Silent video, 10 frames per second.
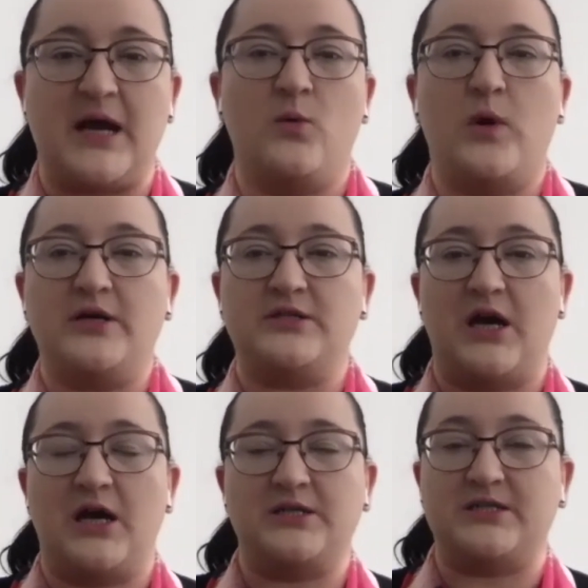what
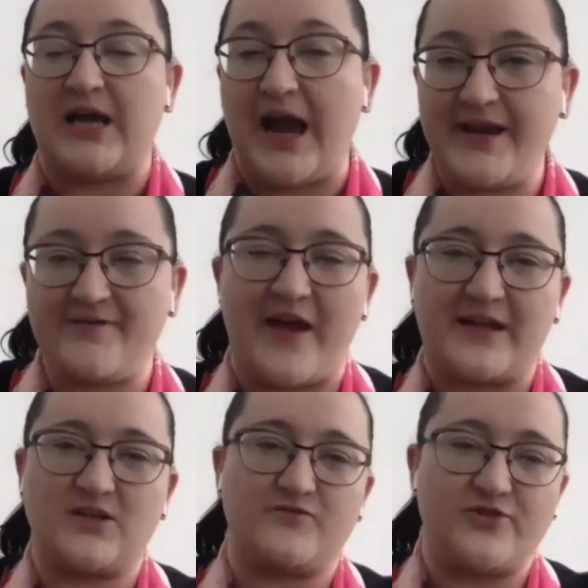are the side
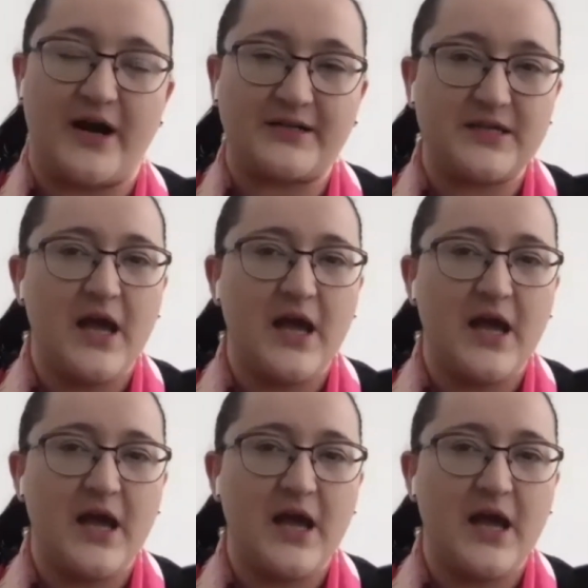effects of drugs,